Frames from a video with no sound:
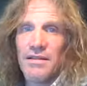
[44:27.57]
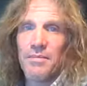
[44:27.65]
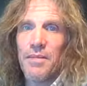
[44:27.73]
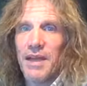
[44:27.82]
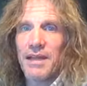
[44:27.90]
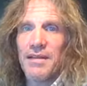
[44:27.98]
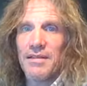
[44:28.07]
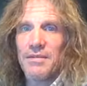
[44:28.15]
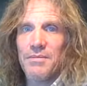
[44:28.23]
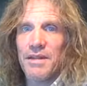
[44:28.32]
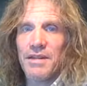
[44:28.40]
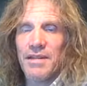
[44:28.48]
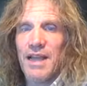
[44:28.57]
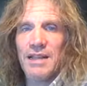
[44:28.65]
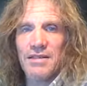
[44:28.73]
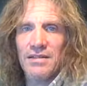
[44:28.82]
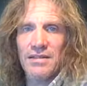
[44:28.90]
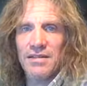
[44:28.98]
the mechanism that
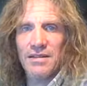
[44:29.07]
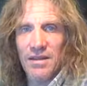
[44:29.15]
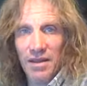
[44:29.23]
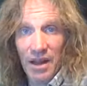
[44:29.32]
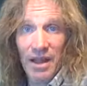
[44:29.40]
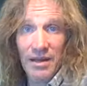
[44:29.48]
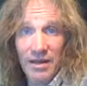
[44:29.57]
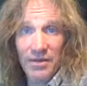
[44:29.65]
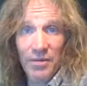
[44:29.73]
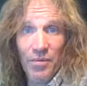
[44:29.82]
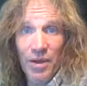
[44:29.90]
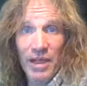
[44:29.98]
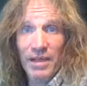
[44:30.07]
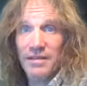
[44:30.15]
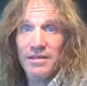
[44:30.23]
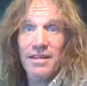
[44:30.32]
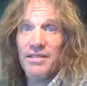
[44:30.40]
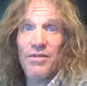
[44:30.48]
attaches us in a lot of different
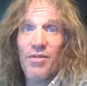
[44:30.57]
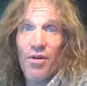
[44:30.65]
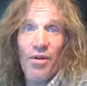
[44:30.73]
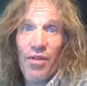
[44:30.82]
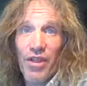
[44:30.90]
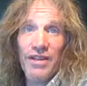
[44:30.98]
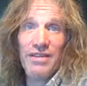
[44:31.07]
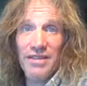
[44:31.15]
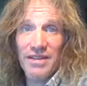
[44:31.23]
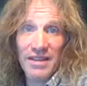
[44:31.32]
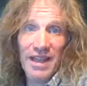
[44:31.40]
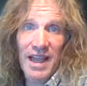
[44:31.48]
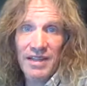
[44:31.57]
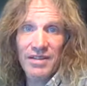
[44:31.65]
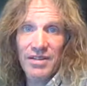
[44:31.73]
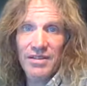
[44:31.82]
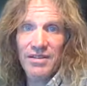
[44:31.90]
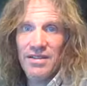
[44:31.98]
ways. These are all things that
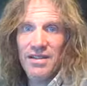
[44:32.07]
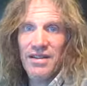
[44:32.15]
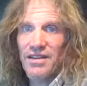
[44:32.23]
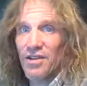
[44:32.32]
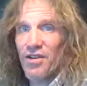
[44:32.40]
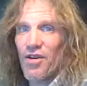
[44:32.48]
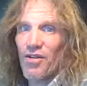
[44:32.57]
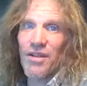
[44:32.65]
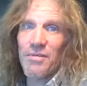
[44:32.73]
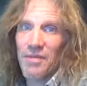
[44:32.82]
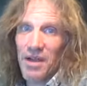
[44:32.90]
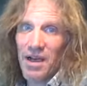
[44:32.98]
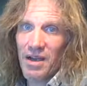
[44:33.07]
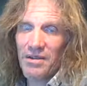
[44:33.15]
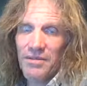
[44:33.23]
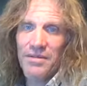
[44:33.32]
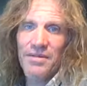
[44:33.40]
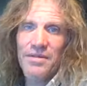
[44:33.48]
attach us. To call them
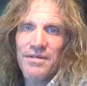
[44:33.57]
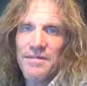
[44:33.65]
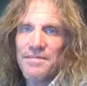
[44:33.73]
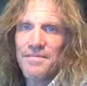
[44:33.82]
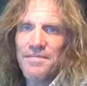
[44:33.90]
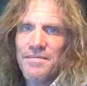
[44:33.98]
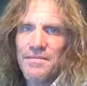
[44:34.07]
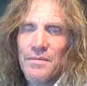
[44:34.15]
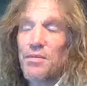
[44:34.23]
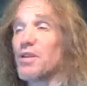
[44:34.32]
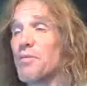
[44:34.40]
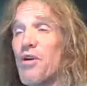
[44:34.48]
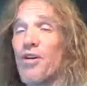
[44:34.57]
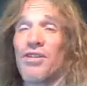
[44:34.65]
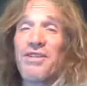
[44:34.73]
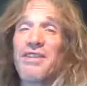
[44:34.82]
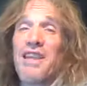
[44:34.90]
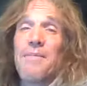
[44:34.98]
love, to put them all
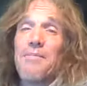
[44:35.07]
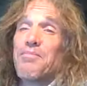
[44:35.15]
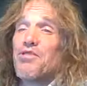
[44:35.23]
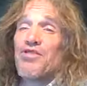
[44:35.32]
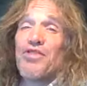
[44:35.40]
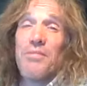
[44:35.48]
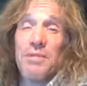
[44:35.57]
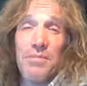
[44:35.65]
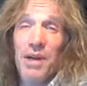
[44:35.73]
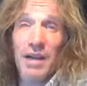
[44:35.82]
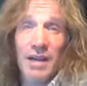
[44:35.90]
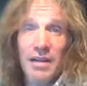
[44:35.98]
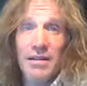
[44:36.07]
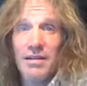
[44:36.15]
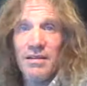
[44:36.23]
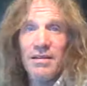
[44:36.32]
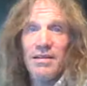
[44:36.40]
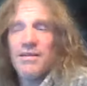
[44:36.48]
in the same stupid bucket,
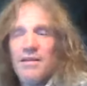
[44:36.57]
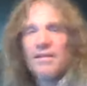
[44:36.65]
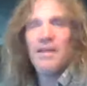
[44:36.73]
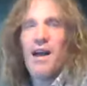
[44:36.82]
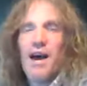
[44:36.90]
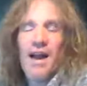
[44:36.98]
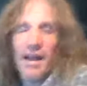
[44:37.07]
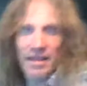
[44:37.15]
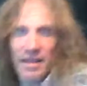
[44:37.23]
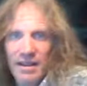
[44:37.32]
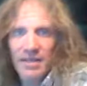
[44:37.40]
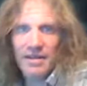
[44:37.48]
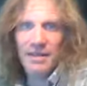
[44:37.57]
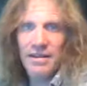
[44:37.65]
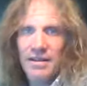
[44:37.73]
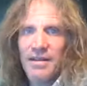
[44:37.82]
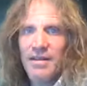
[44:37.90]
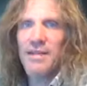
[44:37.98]
I think
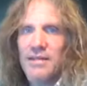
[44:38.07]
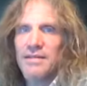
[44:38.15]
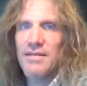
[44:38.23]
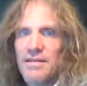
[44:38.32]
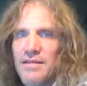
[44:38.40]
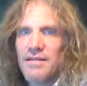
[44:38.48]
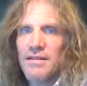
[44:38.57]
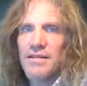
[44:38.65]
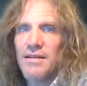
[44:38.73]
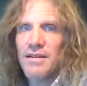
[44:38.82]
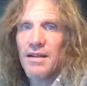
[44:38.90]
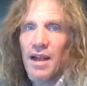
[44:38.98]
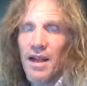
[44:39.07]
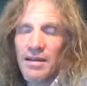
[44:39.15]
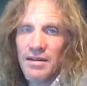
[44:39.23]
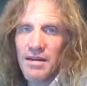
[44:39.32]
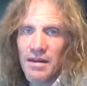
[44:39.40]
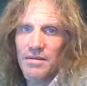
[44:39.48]
is
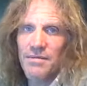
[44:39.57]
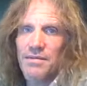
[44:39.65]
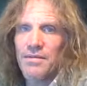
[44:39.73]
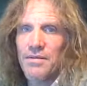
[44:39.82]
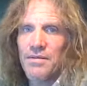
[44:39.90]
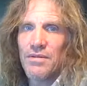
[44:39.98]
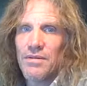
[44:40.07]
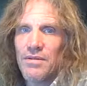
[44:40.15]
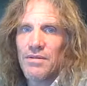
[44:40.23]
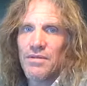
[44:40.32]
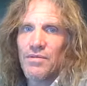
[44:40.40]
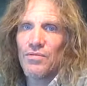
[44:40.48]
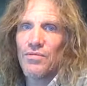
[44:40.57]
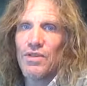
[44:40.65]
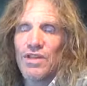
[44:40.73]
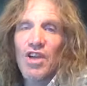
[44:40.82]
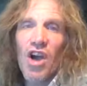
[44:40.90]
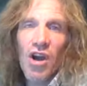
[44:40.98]
kind of
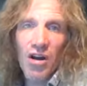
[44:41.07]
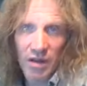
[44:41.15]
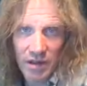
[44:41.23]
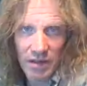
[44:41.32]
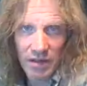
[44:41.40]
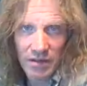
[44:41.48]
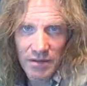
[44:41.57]
retarded.